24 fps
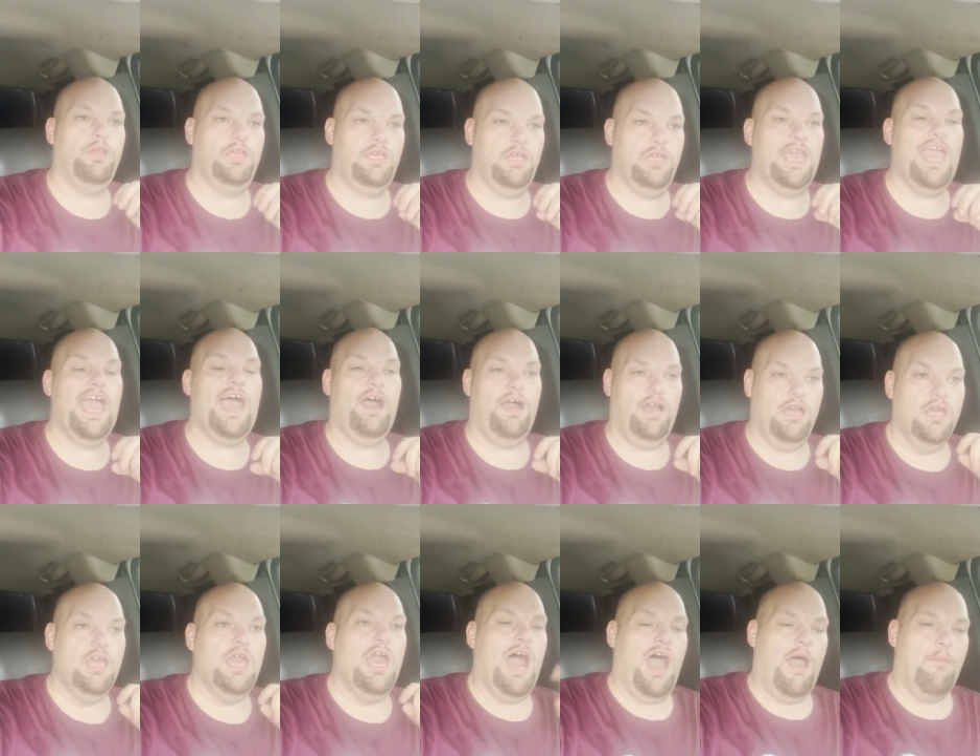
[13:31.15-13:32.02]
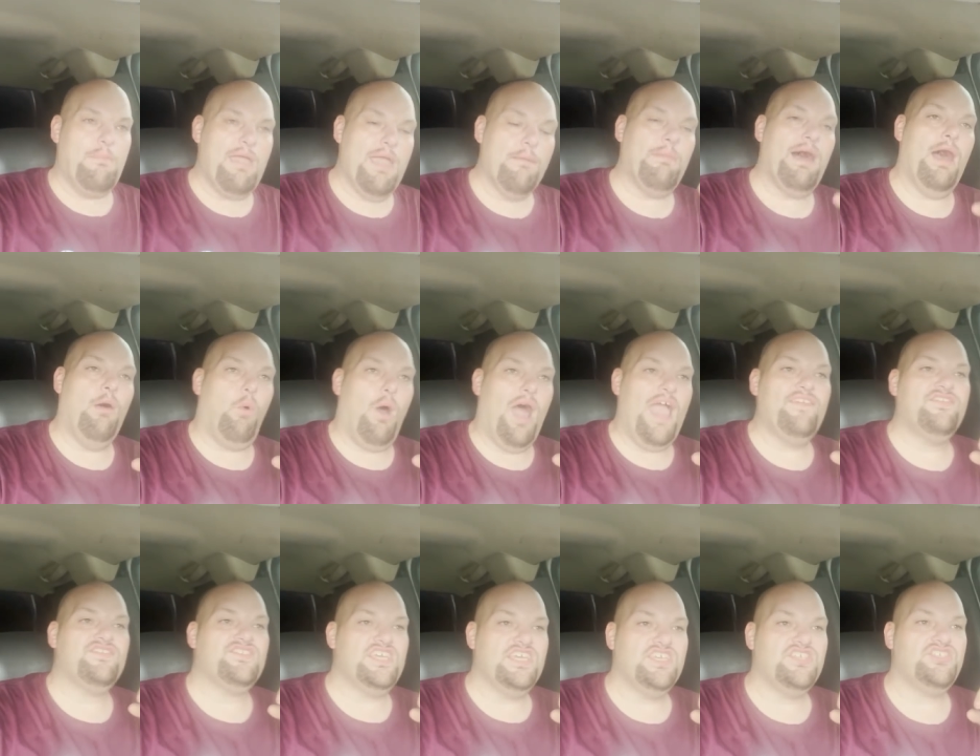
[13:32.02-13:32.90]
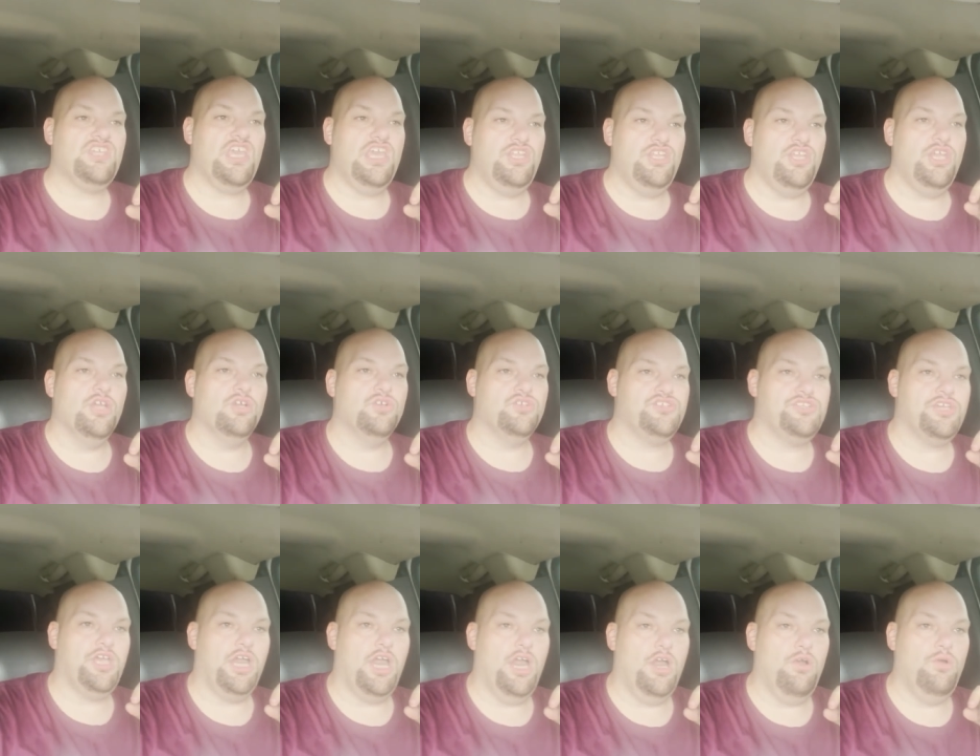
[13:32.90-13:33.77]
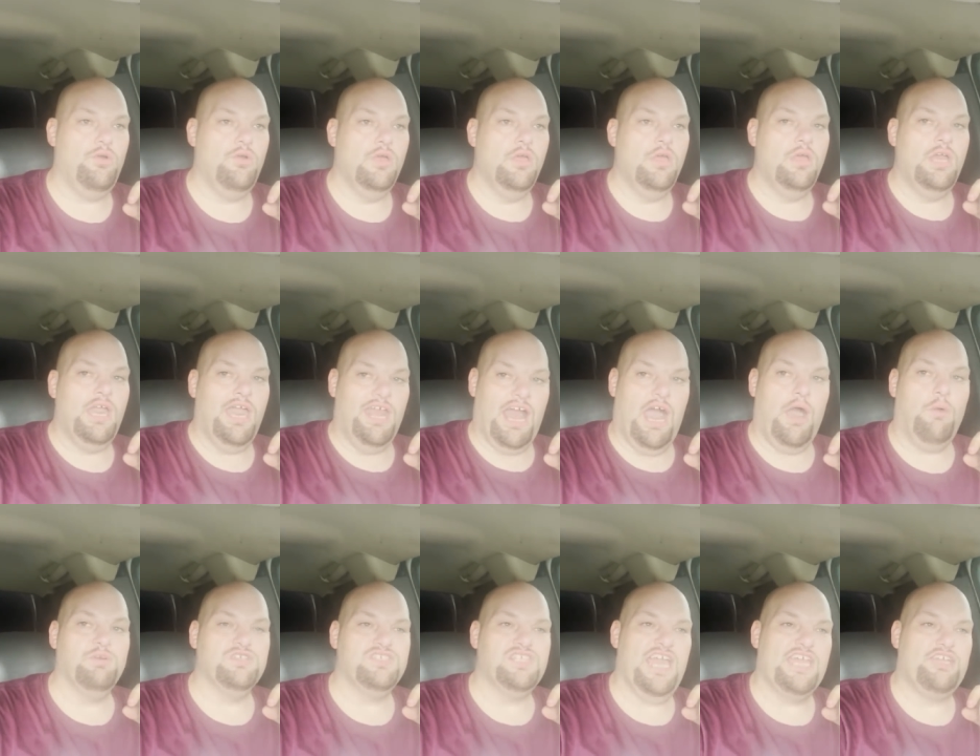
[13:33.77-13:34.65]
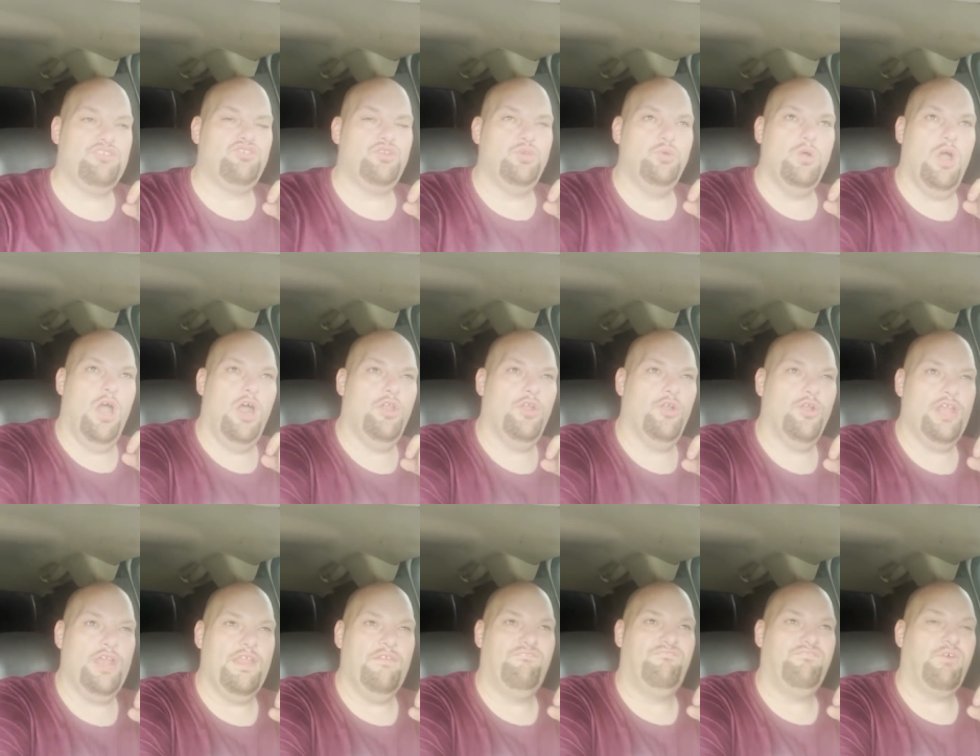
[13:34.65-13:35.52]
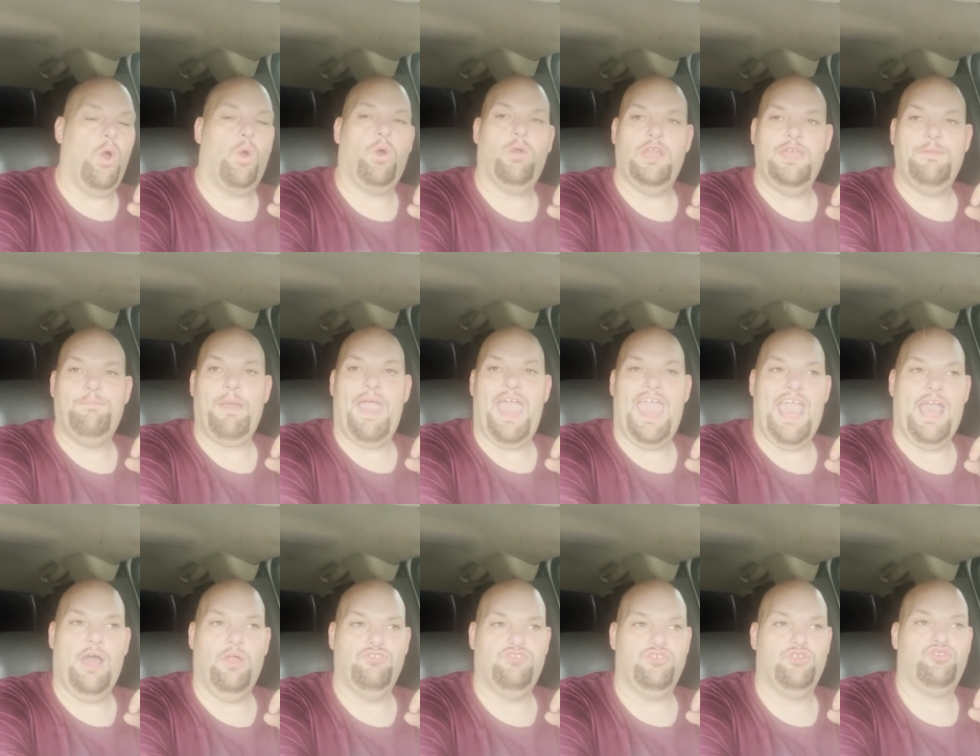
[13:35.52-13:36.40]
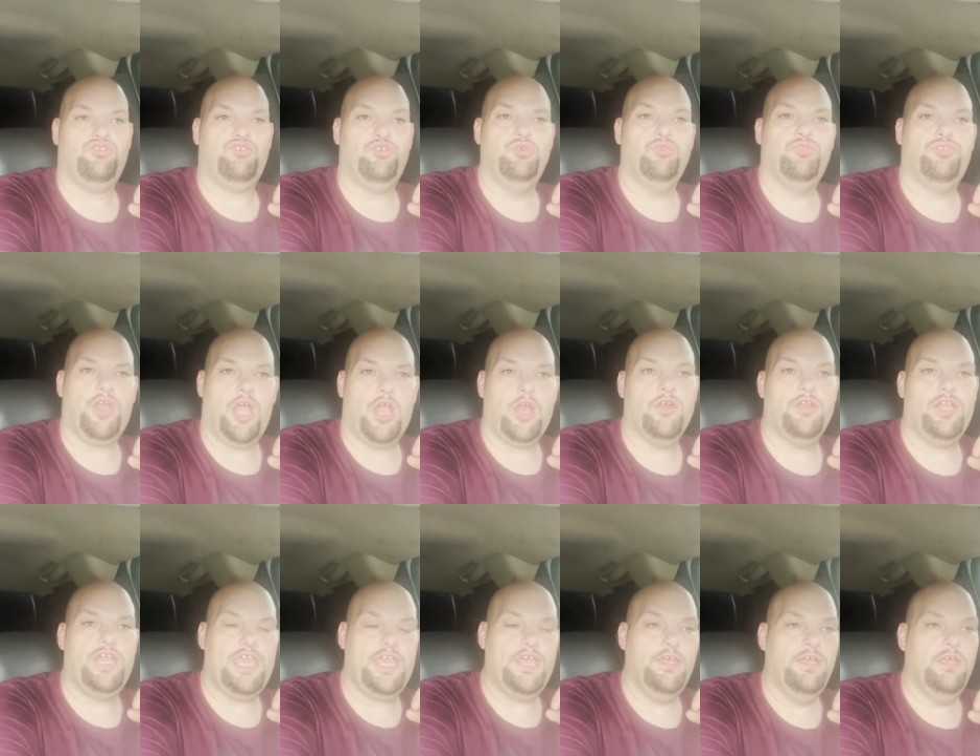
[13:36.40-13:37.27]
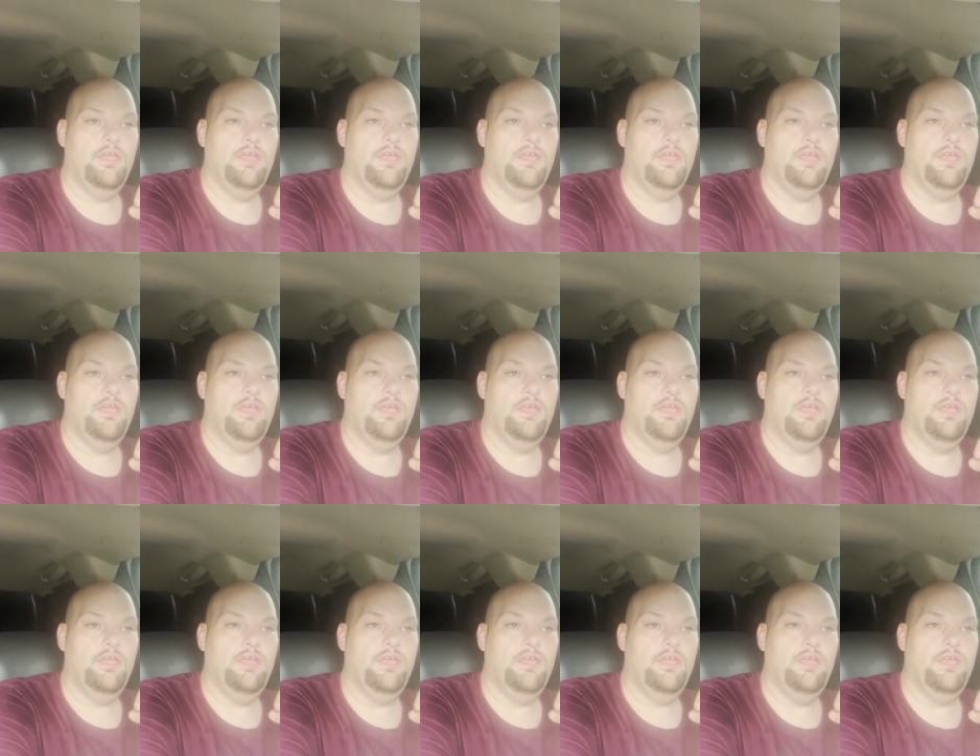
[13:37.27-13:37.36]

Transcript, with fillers: Yeah, I met my wife sixteen years ago, and I was like two hundred forty pounds or two thirty.